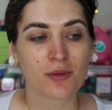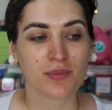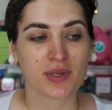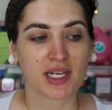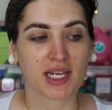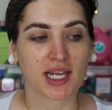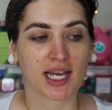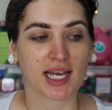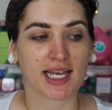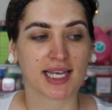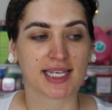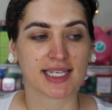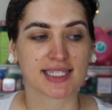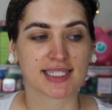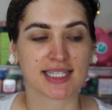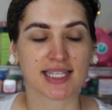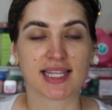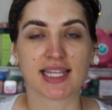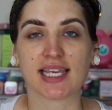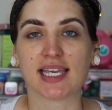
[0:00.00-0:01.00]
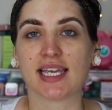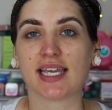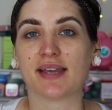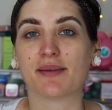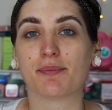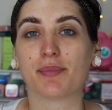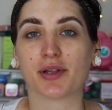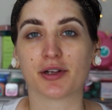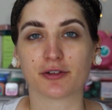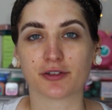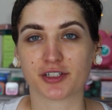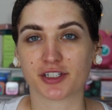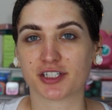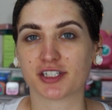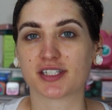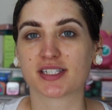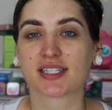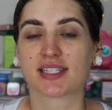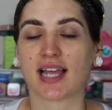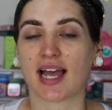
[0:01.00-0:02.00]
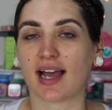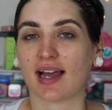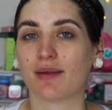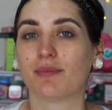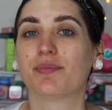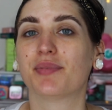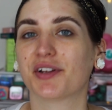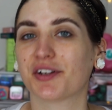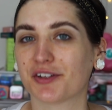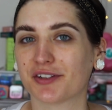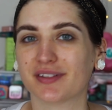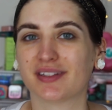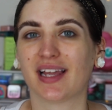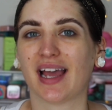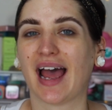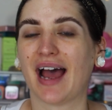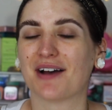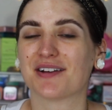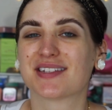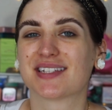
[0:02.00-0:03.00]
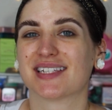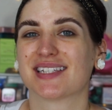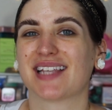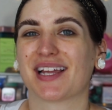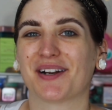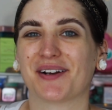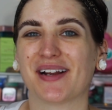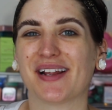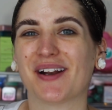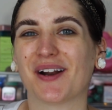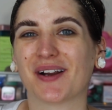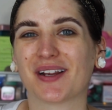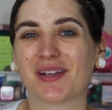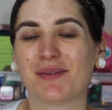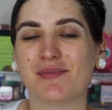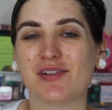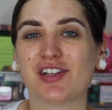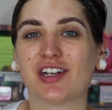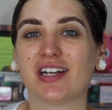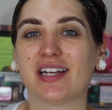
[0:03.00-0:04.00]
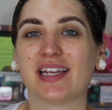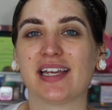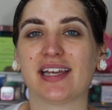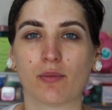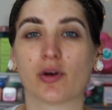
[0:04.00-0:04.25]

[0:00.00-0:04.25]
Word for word: because the builders that build the houses that are in our community,